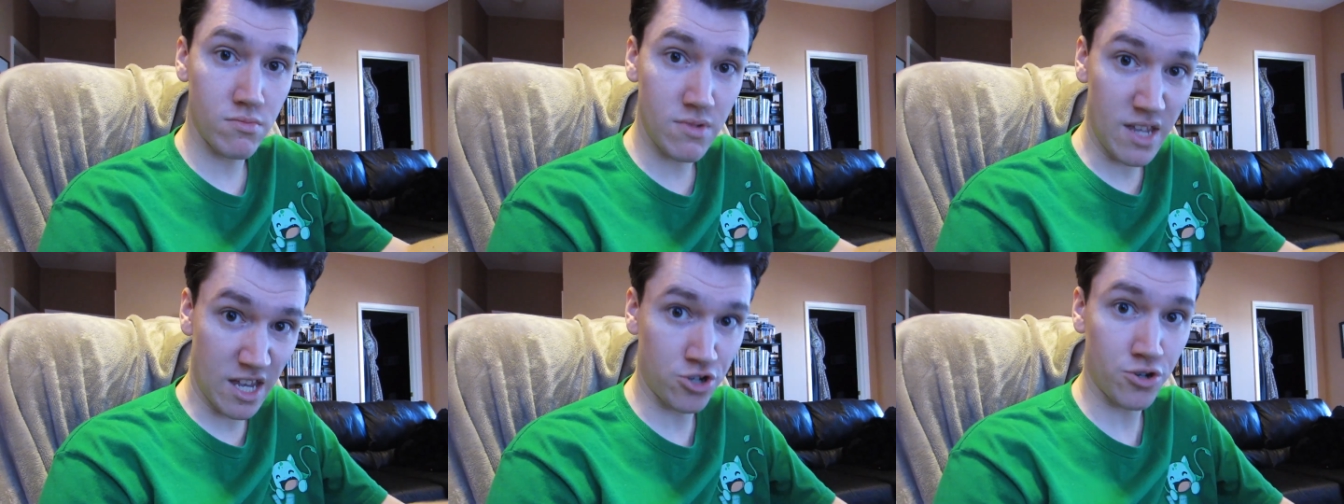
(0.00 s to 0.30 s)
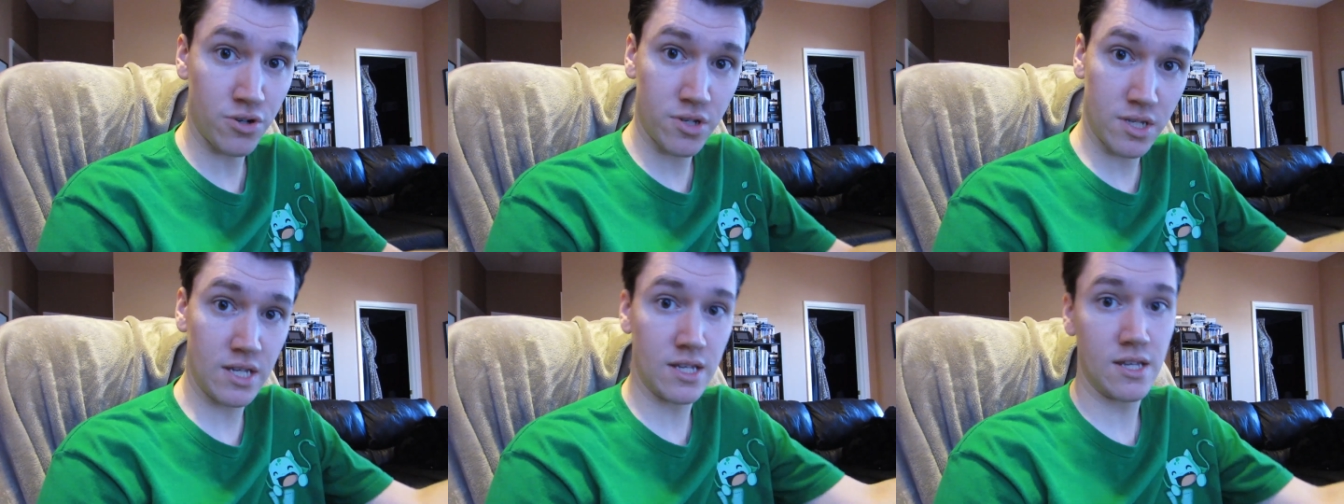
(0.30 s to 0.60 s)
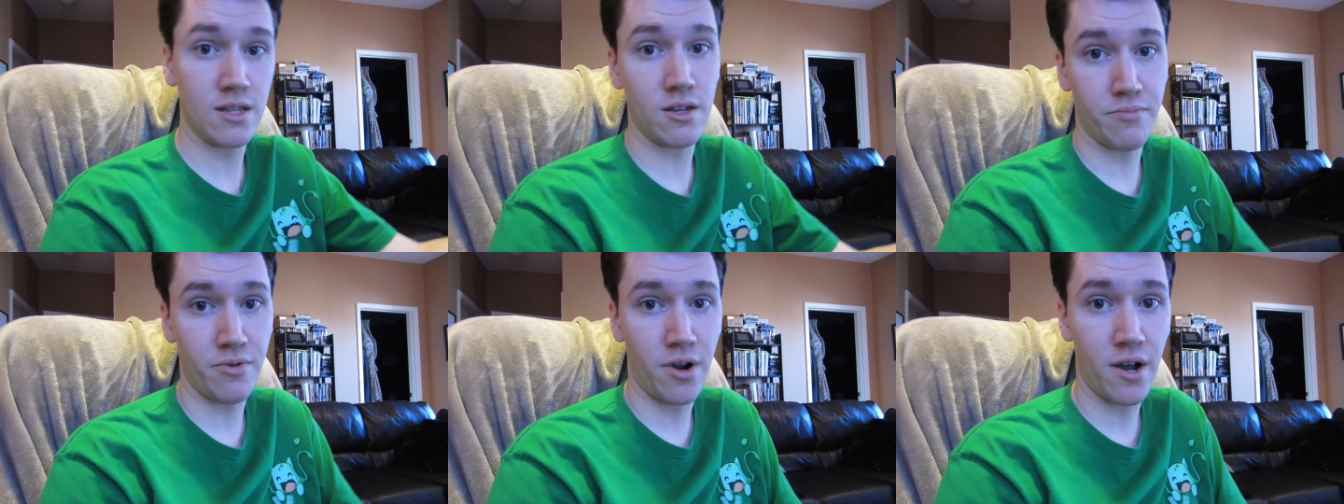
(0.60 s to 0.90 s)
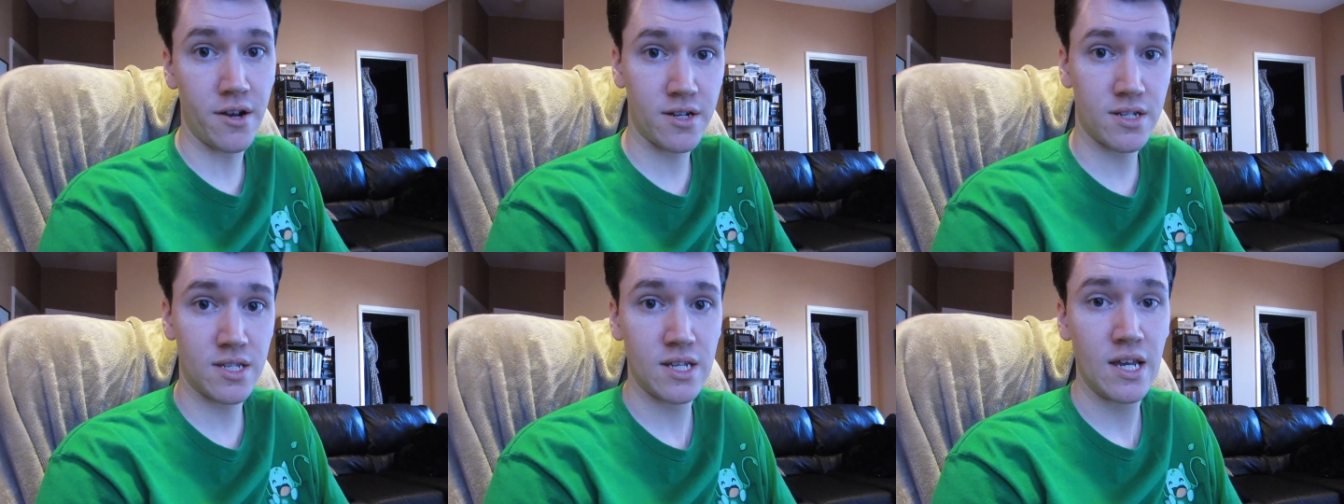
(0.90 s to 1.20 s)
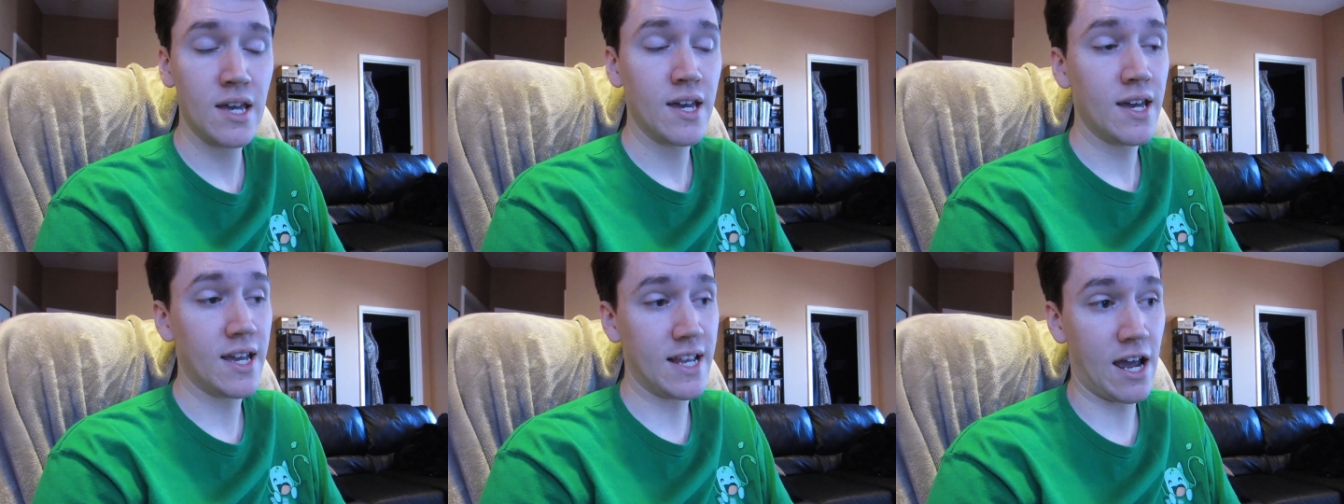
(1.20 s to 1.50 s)
interested in the product
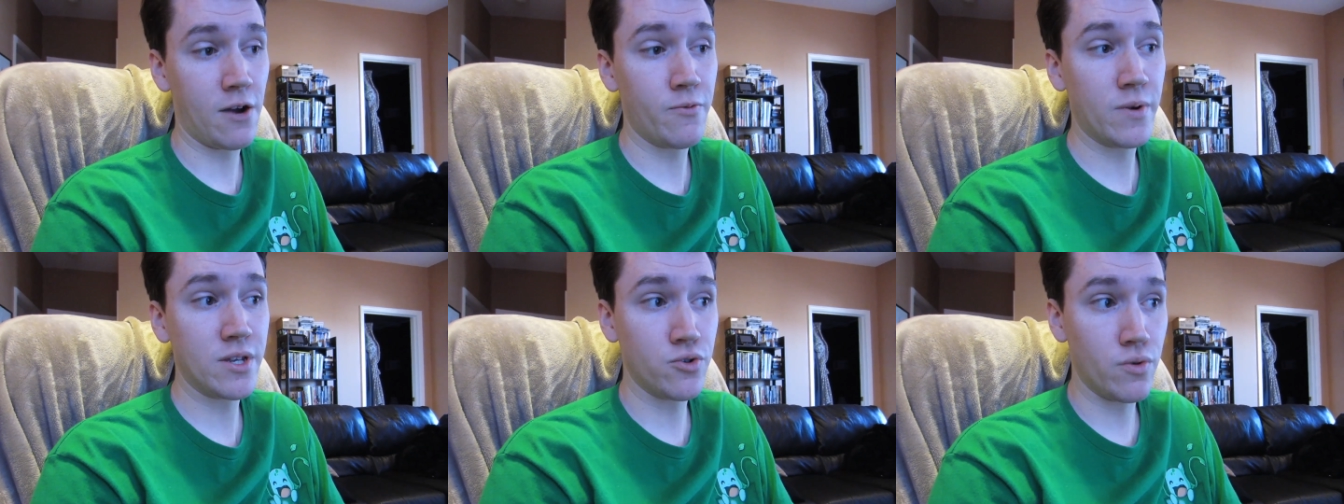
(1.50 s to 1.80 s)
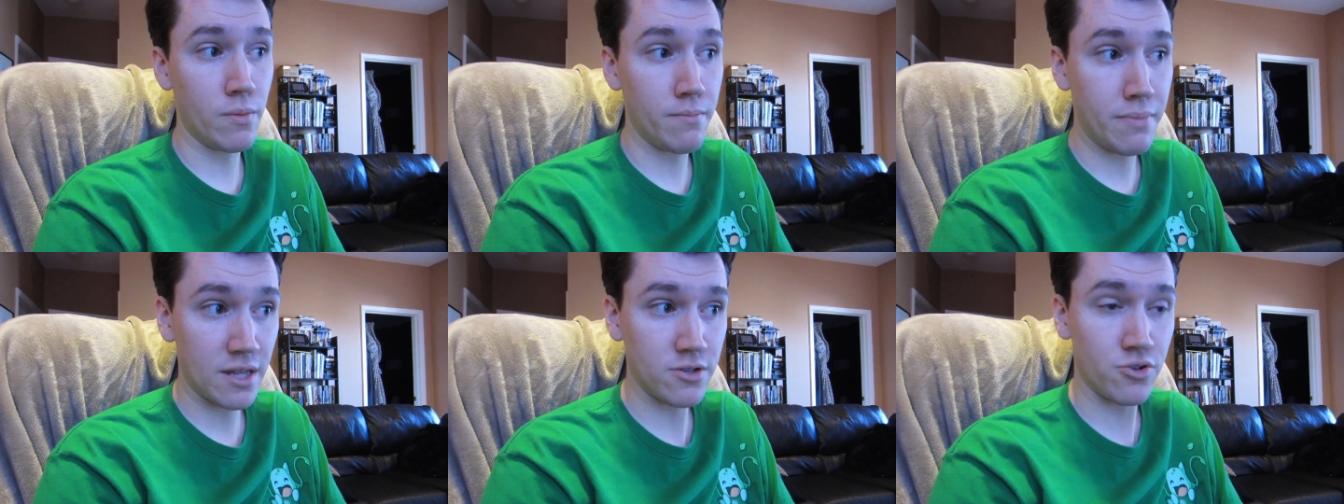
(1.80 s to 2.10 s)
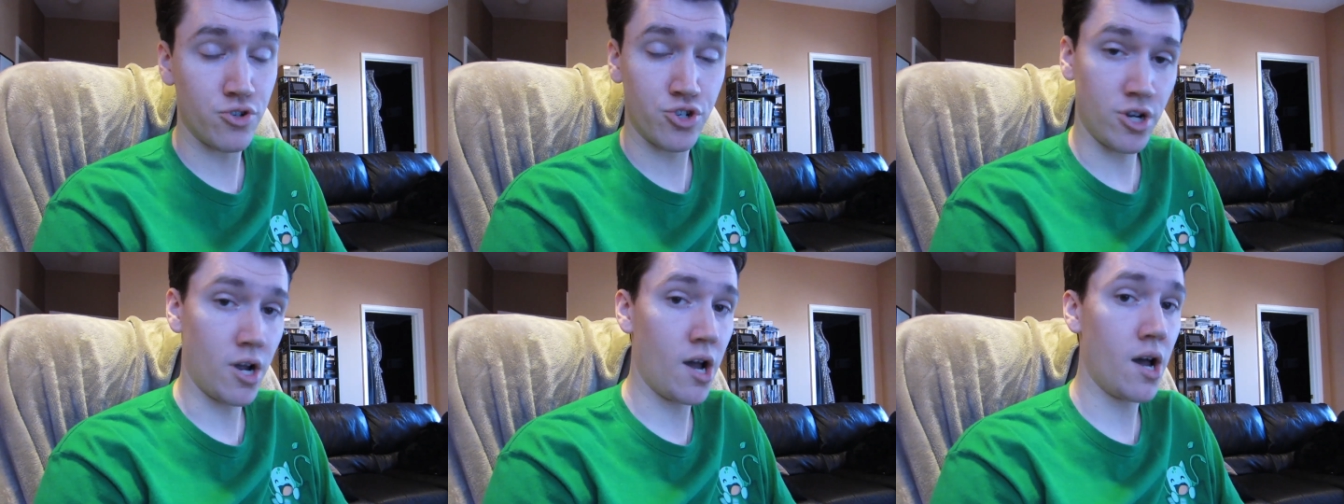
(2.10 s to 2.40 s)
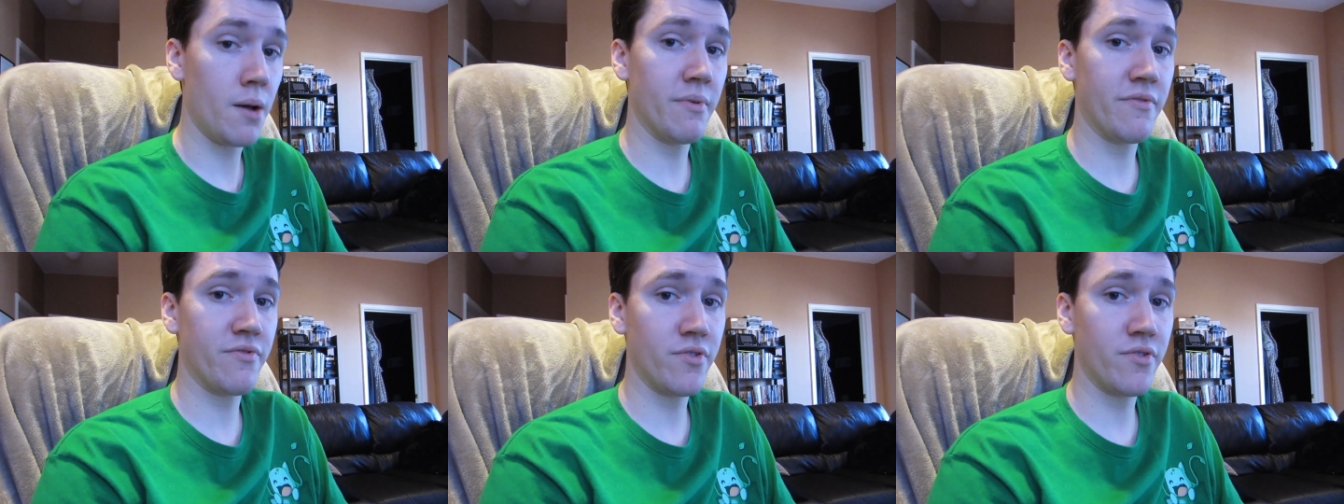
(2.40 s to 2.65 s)
and how we do a better job